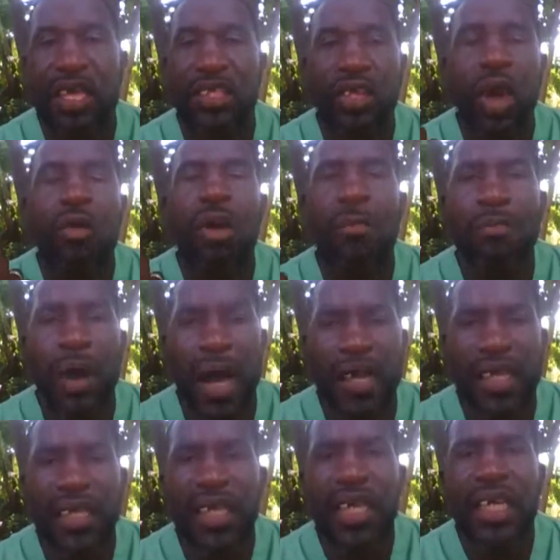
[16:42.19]
So our
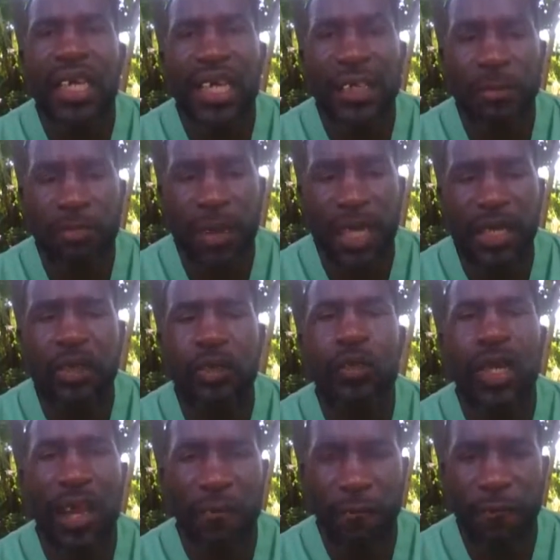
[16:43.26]
body is built
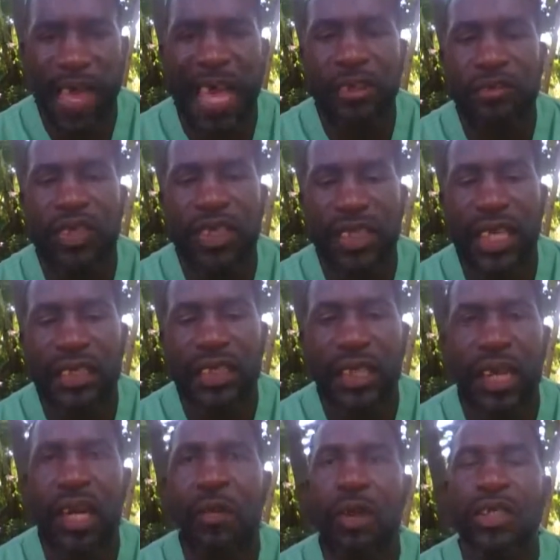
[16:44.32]
with a factory setting.
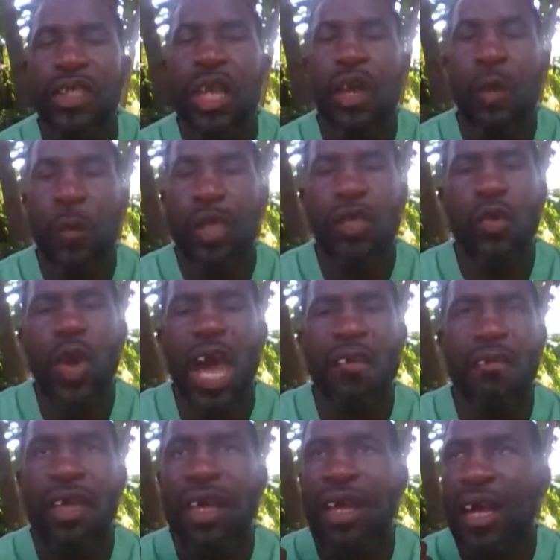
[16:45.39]
In other words, when you have